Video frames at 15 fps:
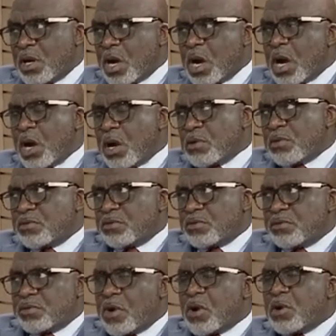
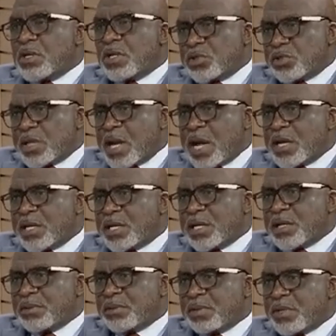of
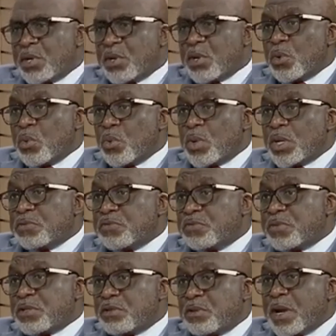understanding with
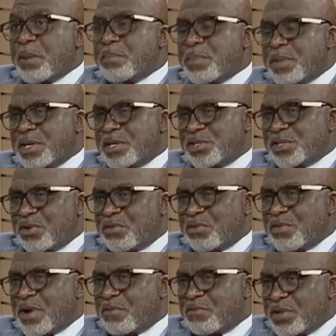Federal Minister
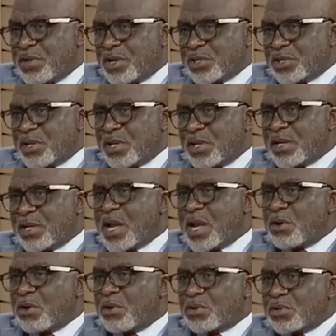of Aviation and
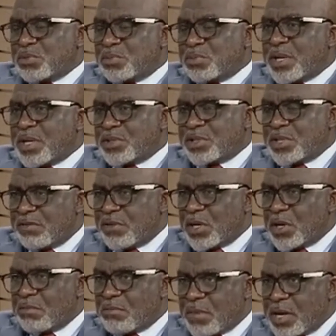Aerospace
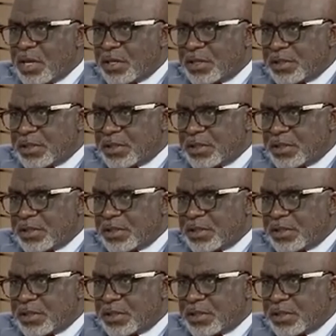Development.